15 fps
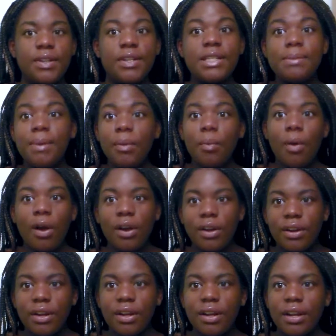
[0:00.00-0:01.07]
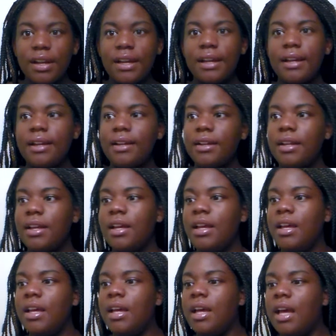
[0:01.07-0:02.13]
increase my water, and
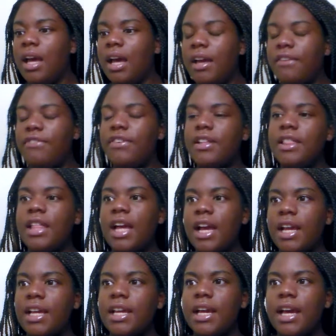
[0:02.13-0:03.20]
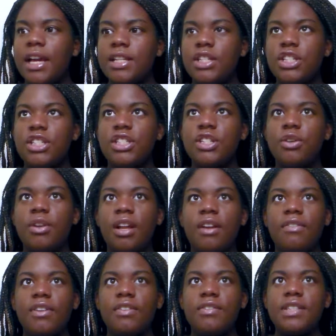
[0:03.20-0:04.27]
I feel like I just don't
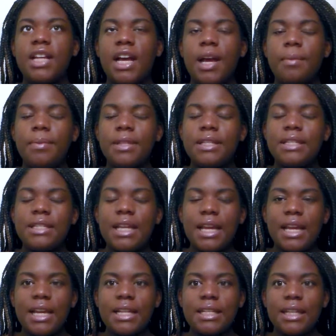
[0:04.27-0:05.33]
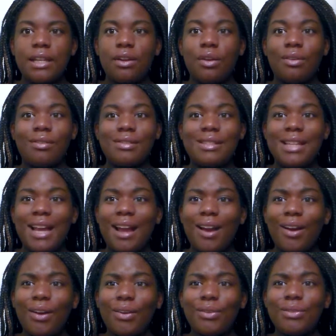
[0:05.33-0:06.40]
have enough time in the day to get it all
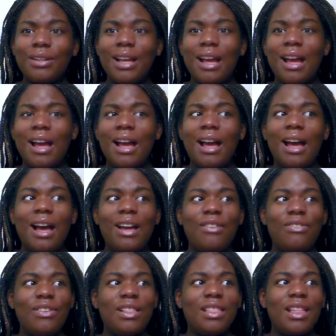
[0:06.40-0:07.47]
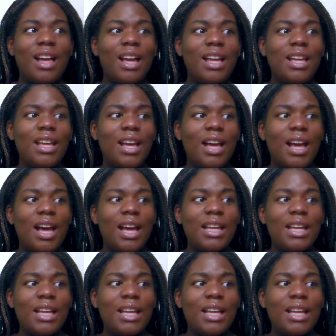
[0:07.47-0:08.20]
down. I feel like